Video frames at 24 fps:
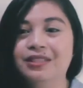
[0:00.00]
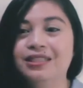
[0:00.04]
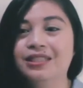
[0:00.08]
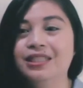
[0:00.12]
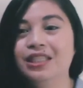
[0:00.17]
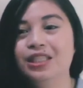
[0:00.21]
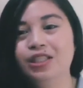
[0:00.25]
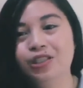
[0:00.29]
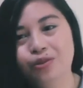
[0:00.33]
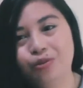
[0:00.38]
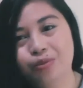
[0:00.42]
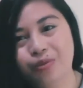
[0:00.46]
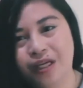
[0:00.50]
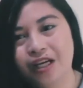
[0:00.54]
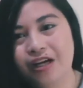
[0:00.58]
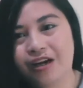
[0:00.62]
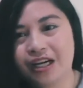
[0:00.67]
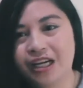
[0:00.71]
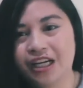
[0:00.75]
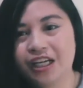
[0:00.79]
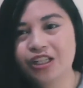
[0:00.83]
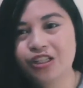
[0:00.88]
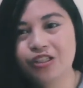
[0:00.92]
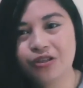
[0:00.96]
since
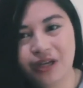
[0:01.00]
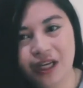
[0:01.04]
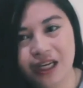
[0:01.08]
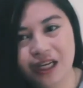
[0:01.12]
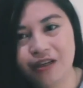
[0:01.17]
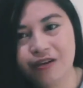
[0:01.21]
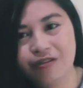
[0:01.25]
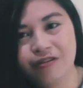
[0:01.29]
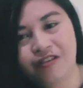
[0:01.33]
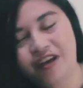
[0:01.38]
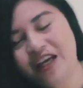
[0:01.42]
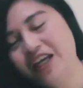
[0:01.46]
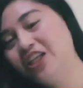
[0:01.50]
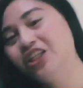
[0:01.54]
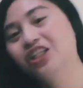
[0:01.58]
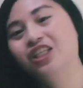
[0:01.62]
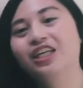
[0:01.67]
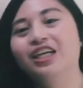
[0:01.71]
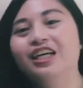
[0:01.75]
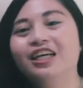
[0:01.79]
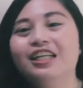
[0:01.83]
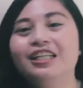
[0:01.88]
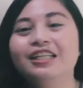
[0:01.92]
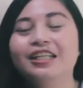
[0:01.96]
we are into
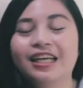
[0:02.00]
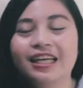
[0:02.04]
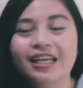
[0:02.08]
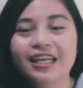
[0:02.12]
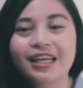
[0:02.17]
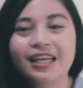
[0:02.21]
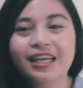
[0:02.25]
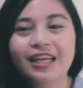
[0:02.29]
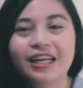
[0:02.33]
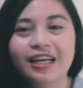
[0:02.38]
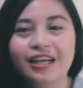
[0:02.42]
innovation